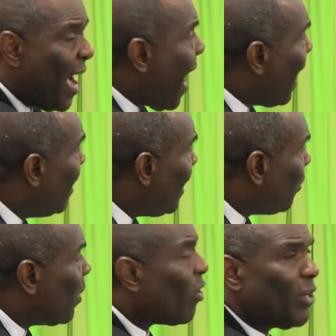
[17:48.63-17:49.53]
and it
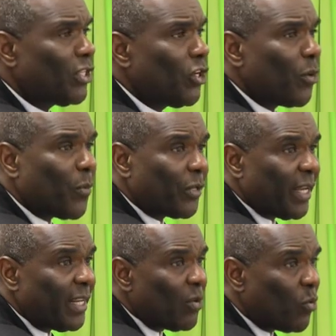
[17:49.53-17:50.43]
will continue to
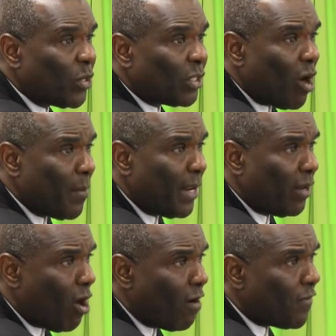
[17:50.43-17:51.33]
protect the road coming
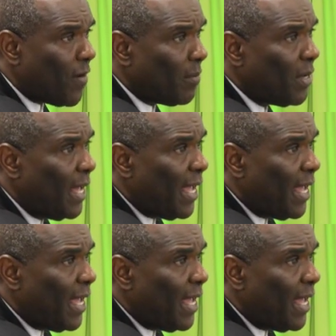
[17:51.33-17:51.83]
down from